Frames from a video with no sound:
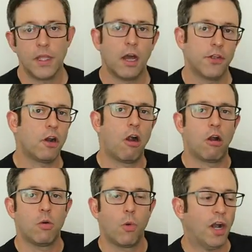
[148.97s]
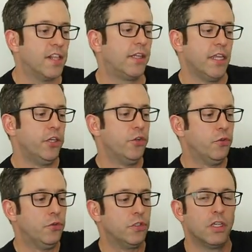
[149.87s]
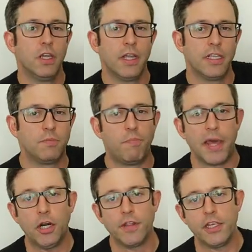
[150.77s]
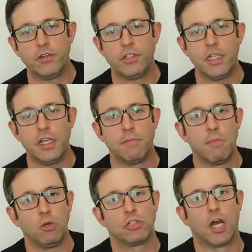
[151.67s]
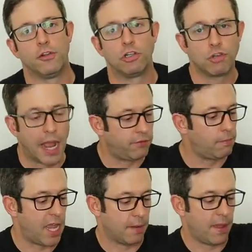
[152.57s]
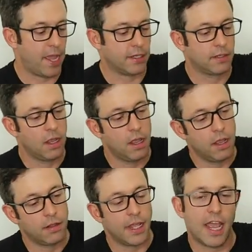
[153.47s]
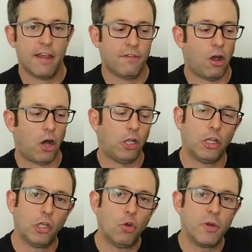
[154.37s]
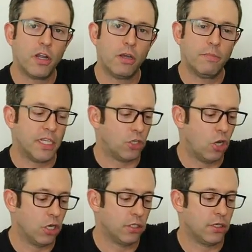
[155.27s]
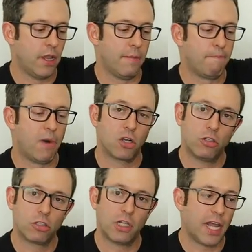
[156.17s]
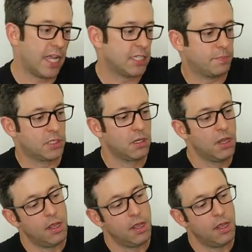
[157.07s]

The other hardware that they use is better than you see in most other travel backpacks. They have all aluminum, these hooks and buckle clasps.